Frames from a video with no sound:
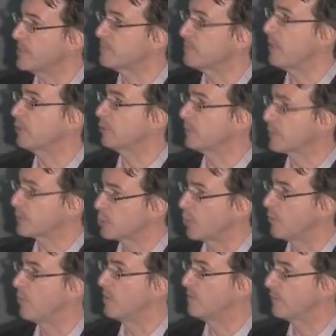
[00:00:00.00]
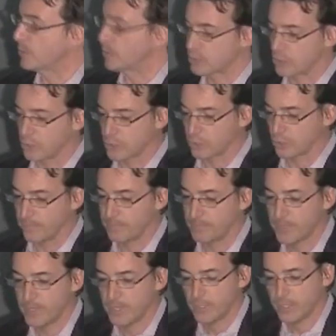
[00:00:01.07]
to move, and this is part of the software
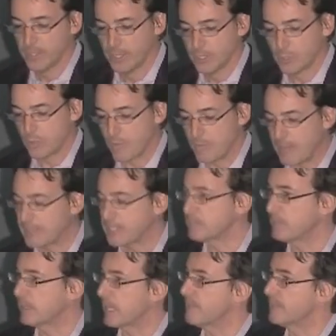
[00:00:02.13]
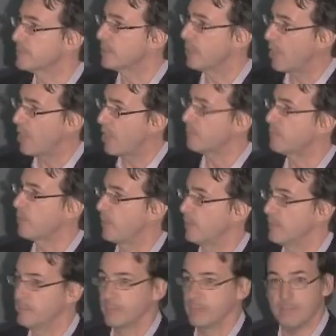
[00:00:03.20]
infrastructure. So robotics becomes a
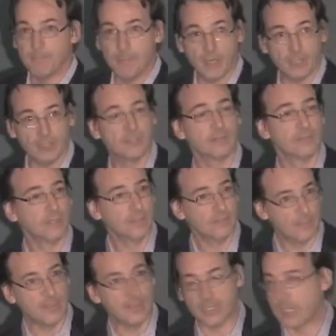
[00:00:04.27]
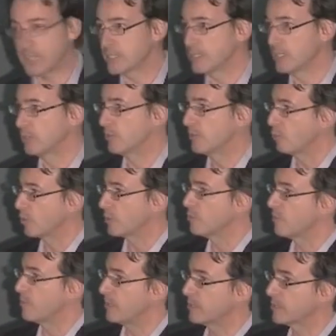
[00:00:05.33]
hard problem in part, and the kids
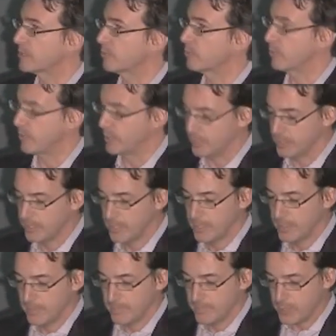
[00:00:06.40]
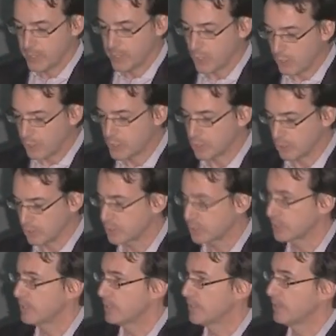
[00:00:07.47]
here working robotics are really very
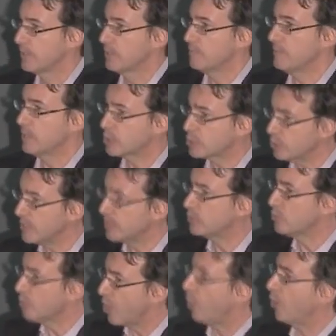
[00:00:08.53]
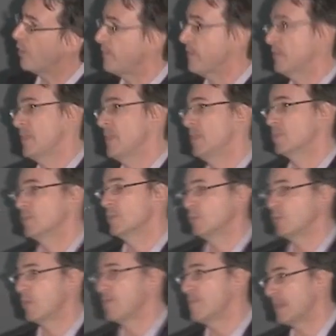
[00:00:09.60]
courageous, because you need to know all of these
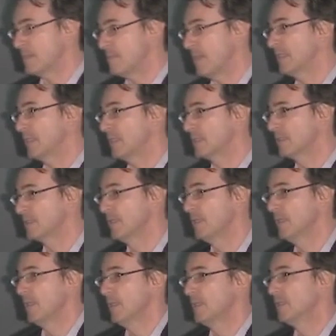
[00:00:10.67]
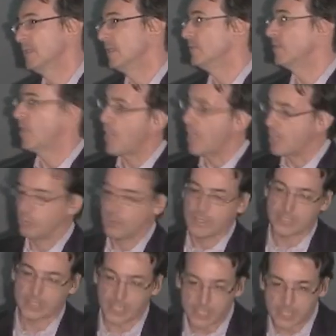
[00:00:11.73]
things. You need to know the mathematics, the
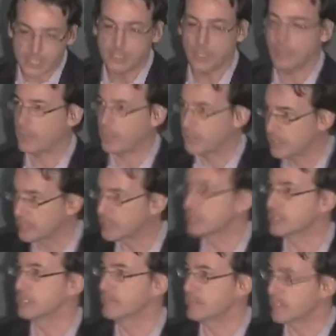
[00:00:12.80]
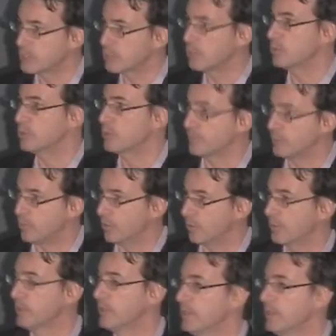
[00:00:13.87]
hardware, the sensing, the operating systems, and so on and so